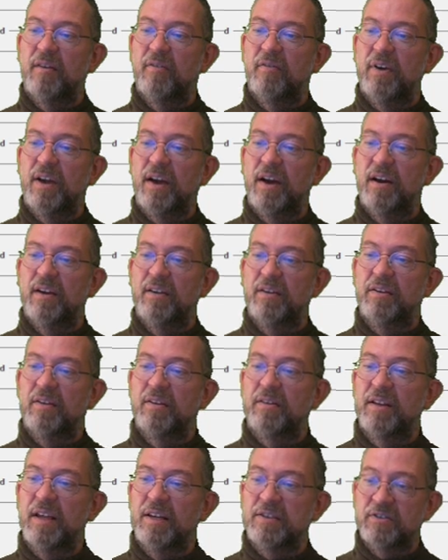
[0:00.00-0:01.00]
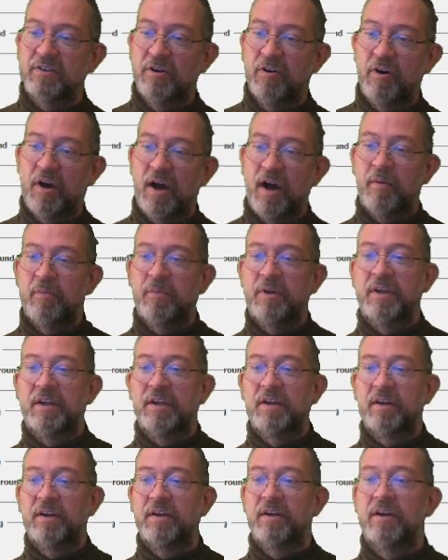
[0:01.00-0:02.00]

where there's no harmony,